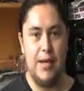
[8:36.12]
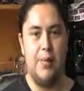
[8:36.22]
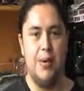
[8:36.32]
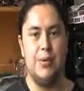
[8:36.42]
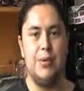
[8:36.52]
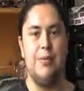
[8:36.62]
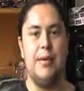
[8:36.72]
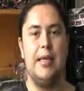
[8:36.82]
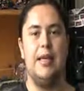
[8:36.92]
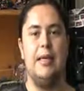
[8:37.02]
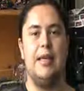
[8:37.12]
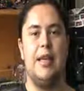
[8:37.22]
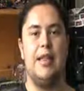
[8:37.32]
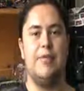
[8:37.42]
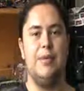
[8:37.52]
We will do a kit
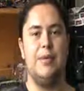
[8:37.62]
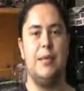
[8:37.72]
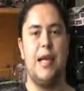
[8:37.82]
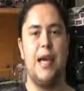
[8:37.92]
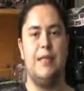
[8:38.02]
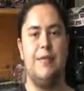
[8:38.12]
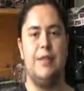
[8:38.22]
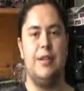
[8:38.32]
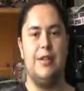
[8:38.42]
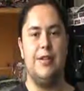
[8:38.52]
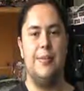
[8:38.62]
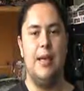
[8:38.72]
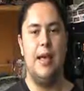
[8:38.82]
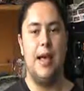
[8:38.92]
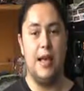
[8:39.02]
together from start to finish
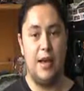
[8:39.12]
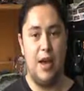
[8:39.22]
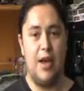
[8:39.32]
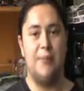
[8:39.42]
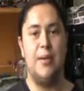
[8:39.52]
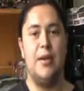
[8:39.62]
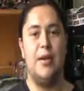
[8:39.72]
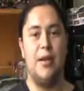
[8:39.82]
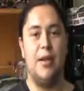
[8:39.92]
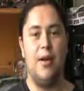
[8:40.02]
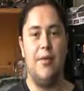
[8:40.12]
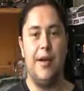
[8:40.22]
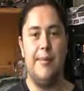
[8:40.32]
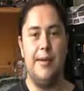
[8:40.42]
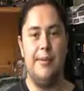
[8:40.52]
and I hope you learn a lot
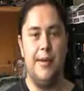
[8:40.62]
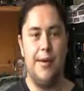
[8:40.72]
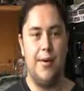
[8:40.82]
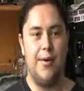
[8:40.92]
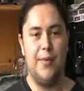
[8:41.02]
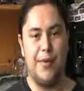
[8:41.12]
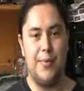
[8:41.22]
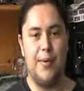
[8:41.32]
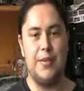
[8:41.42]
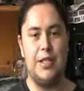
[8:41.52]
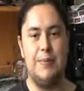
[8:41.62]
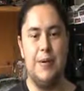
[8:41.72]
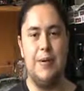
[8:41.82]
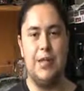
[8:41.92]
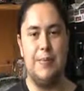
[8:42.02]
from it or for your more
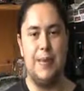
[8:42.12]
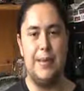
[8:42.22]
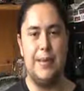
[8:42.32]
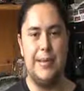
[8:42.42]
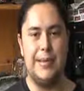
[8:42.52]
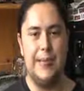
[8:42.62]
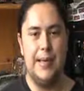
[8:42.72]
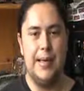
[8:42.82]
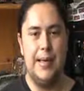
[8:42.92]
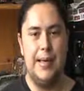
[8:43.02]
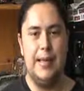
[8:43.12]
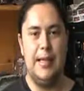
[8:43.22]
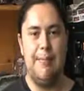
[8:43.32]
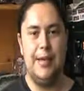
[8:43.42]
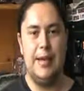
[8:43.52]
experienced modelers,
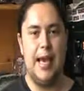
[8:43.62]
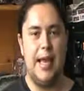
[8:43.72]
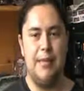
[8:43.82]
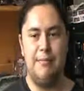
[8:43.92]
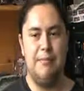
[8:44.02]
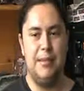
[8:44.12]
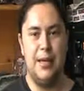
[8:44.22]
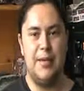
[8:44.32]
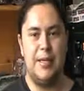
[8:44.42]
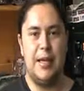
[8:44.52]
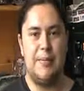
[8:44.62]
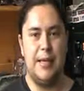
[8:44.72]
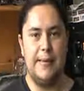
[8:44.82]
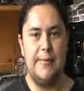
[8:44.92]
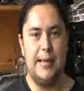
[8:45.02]
nitpick at it, learn
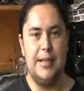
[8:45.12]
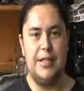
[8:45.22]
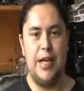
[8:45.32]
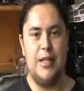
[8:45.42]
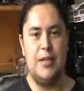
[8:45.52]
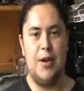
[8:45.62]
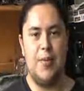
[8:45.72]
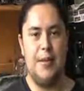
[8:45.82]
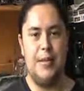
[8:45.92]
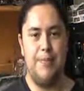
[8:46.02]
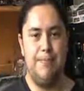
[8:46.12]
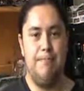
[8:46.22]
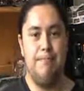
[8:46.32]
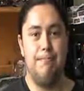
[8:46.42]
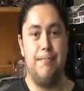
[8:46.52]
something, exchange comments,
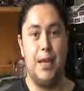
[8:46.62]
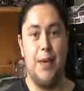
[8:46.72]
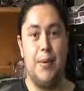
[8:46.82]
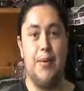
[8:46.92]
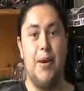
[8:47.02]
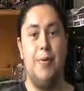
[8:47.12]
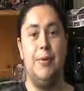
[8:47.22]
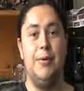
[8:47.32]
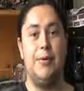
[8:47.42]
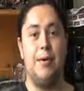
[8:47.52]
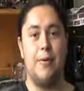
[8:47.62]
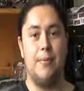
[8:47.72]
tell me what I'm doing wrong.